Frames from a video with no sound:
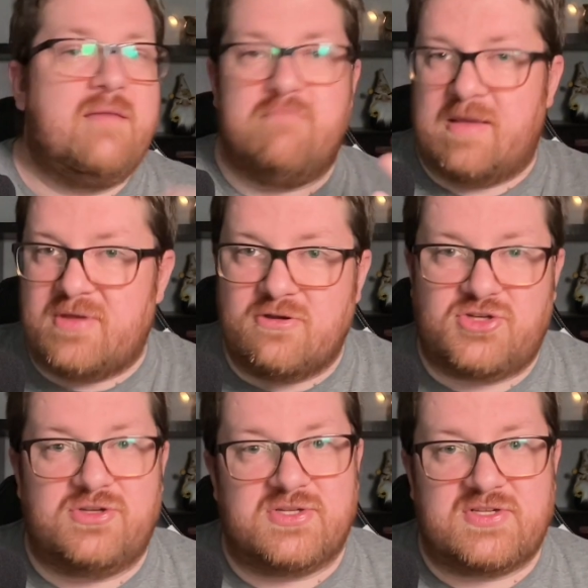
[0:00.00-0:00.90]
maybe you
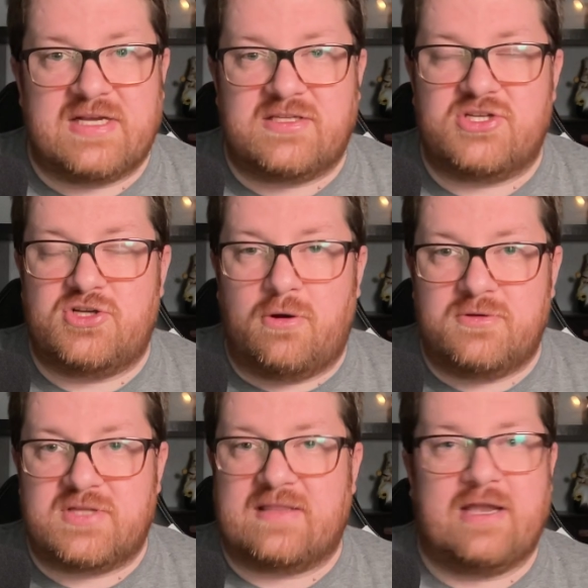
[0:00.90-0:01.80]
should just stick to
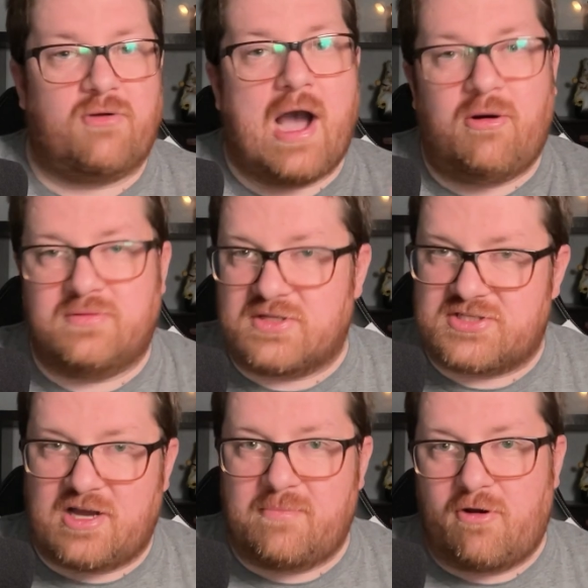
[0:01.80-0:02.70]
shows like that are out in the
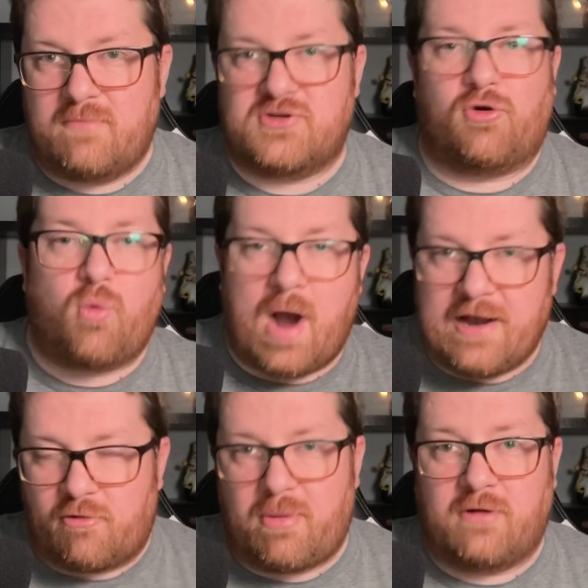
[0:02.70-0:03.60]
suburbs or
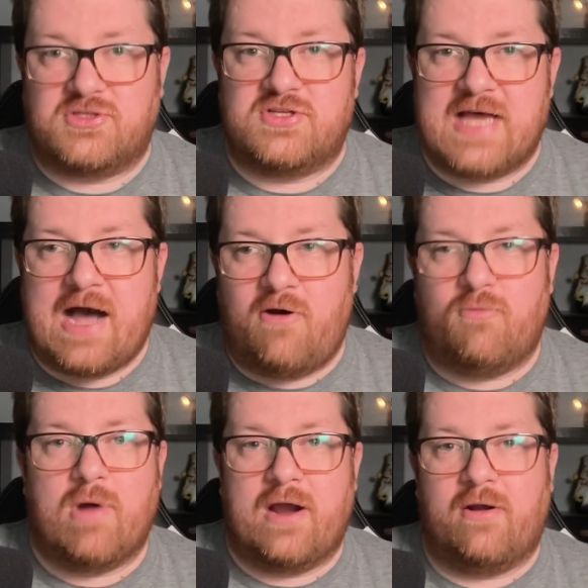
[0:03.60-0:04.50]
quieter parts of
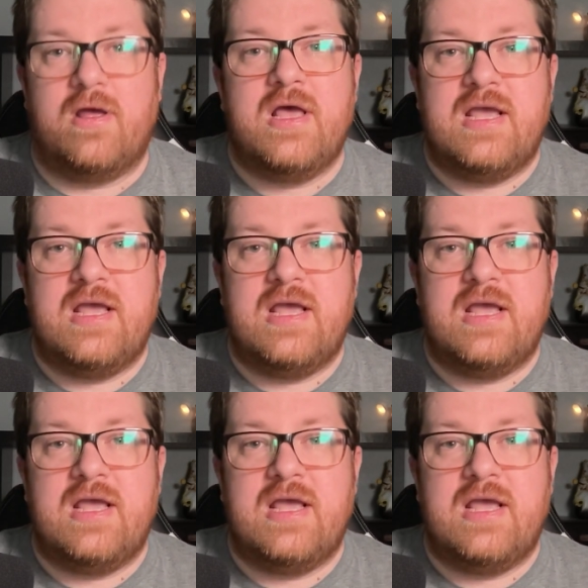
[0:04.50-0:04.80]
town where,